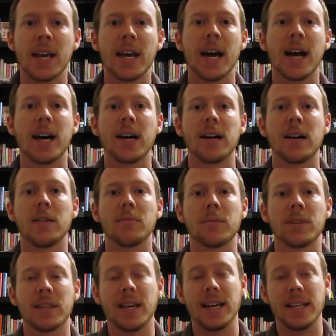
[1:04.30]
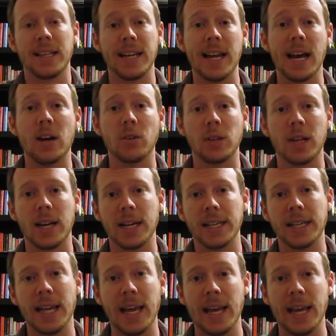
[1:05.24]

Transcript: that they outline?